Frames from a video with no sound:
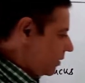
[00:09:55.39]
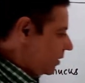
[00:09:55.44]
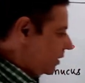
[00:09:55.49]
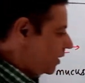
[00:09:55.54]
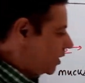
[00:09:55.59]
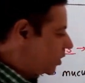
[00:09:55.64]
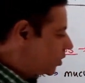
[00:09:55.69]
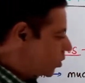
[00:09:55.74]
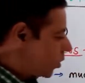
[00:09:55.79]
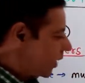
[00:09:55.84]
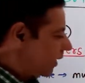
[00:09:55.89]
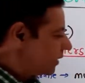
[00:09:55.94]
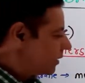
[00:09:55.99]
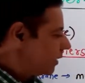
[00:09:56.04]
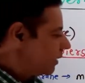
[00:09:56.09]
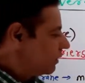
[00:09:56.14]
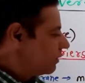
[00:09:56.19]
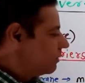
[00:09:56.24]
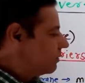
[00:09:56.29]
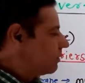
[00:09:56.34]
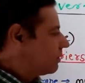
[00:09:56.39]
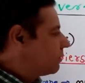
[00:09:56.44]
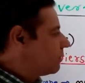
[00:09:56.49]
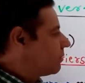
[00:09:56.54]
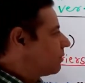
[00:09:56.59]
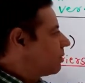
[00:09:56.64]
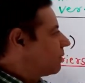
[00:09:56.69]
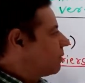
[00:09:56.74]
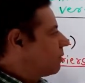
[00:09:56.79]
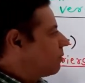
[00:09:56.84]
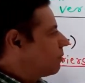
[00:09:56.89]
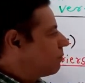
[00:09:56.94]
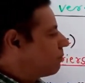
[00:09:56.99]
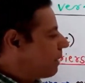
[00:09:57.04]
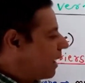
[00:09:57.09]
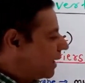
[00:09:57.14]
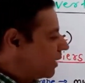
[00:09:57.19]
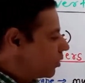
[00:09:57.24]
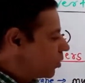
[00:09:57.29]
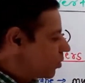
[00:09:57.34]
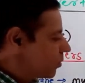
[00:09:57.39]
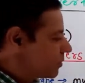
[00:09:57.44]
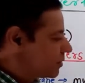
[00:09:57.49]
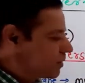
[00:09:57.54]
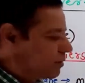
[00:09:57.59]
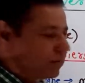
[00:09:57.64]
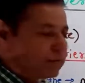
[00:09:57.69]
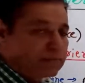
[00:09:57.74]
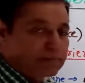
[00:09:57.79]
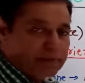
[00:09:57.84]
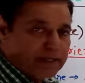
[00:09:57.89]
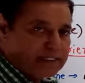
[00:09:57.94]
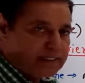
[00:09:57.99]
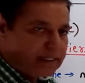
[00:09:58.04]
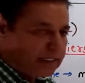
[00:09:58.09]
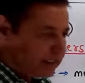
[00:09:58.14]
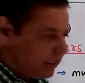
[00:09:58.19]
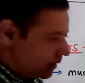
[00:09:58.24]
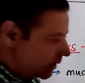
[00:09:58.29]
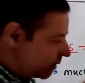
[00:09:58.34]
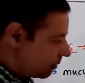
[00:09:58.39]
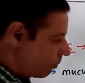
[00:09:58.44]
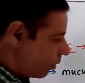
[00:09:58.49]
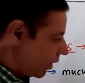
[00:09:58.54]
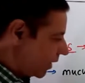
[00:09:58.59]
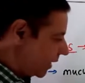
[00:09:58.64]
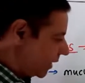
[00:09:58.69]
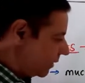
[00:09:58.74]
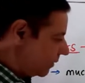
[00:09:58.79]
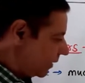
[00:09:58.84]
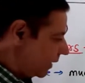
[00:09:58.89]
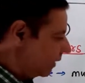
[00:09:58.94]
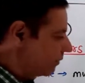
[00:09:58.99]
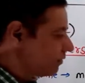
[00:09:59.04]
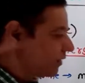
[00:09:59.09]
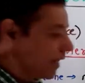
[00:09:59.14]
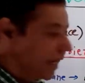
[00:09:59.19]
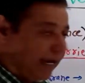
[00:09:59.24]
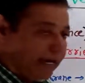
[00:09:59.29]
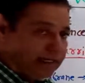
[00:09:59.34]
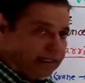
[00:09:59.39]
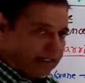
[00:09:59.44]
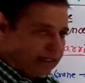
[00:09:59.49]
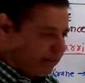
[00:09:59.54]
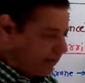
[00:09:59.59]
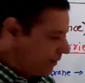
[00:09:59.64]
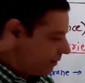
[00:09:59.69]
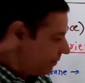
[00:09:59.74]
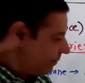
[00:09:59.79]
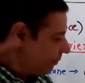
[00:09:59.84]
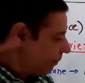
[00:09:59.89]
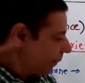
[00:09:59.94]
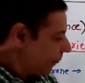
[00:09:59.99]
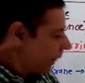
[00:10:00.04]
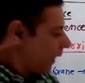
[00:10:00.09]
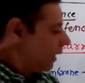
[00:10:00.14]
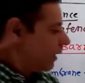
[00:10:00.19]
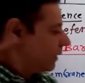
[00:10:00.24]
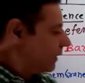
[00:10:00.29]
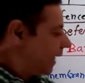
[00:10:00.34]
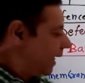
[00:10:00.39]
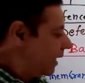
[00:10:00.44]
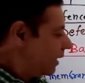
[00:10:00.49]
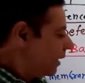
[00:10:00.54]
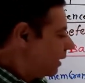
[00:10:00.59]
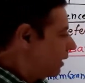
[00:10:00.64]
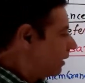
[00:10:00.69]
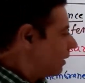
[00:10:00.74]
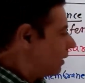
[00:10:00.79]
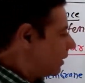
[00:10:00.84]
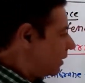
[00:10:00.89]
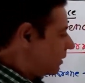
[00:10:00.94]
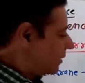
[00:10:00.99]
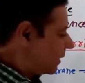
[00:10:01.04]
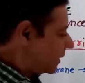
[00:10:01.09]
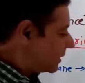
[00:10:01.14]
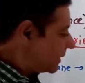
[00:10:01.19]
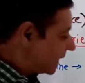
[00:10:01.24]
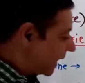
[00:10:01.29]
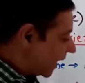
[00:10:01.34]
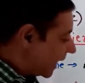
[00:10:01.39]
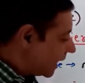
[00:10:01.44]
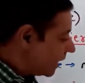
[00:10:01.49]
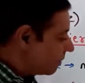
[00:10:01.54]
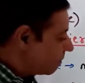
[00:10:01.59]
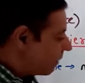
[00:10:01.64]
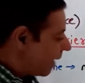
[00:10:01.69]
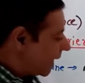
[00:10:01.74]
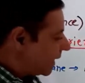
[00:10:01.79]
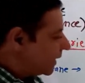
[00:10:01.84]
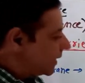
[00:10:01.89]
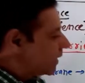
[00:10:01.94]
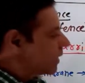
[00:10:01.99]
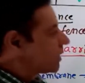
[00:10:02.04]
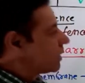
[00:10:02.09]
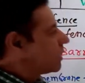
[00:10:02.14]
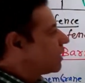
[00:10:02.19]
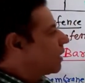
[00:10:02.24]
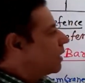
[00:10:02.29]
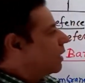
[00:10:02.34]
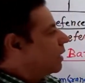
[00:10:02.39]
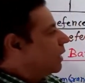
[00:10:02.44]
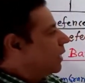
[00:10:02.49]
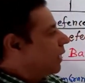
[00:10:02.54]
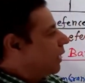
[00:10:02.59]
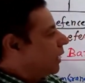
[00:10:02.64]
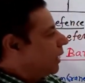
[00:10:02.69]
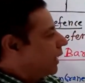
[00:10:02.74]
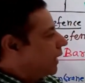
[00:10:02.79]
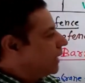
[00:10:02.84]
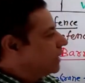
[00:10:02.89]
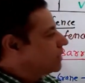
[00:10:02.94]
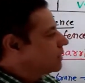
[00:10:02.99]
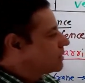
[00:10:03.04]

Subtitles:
destroying the microbes present in the body if they entered. Then the second barrier in